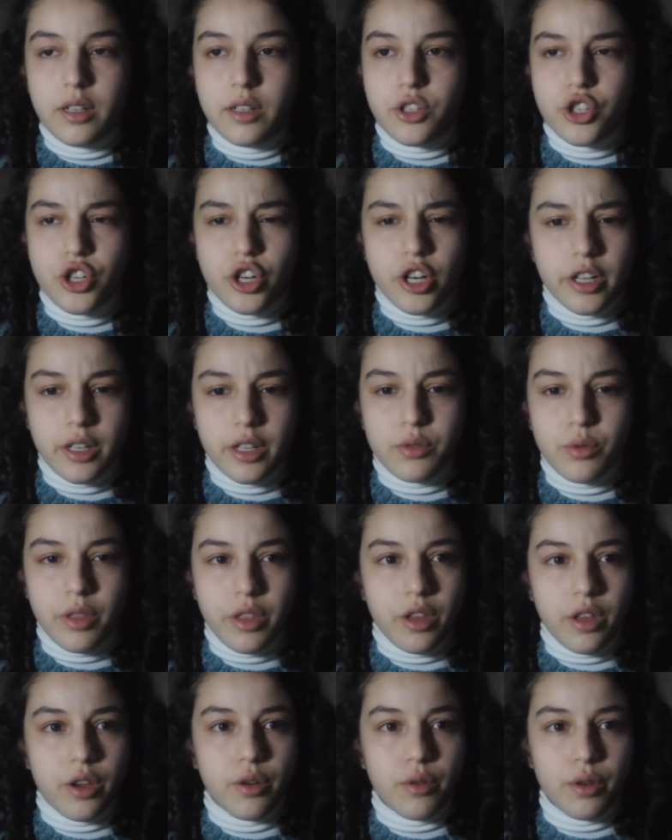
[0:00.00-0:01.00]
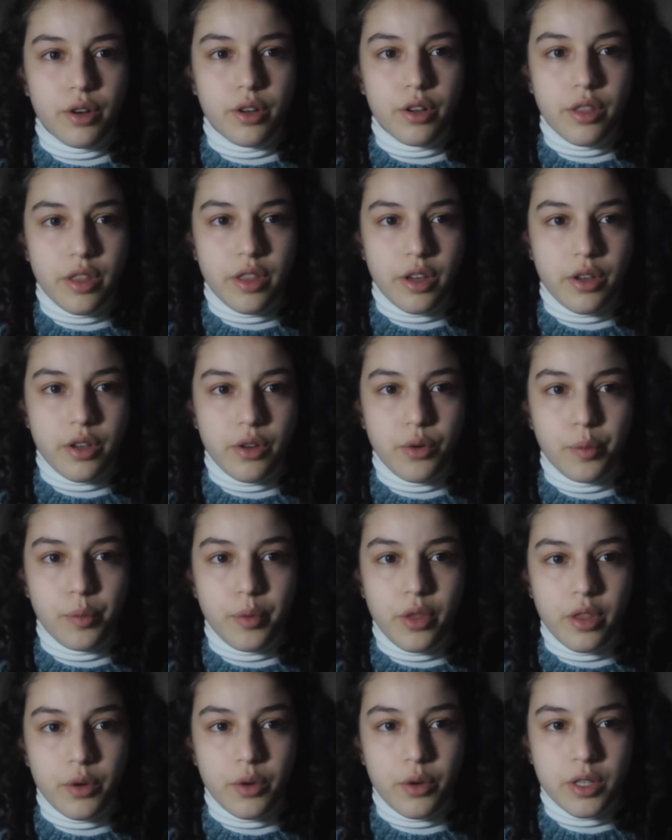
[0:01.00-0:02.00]
shared it with you and on the group,
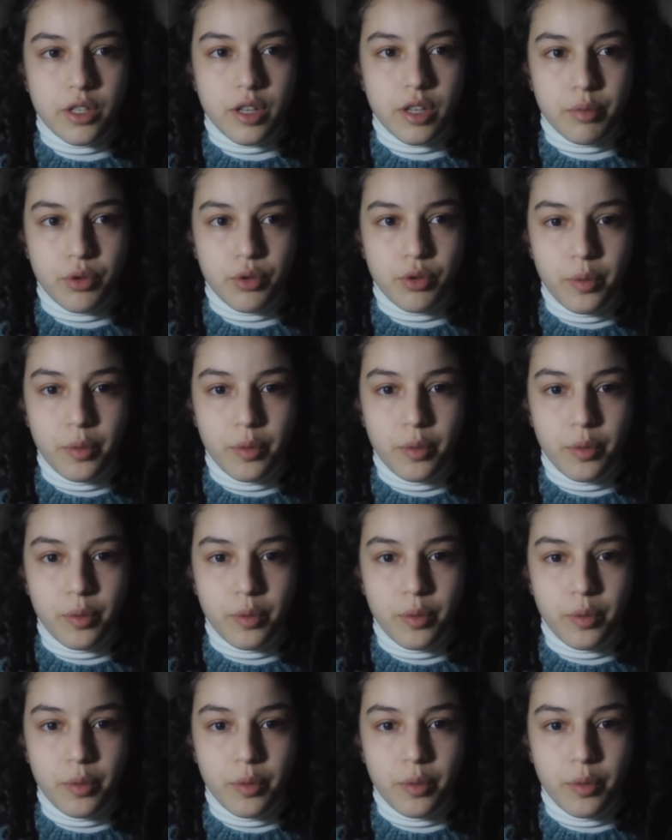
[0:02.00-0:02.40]
in the WhatsApp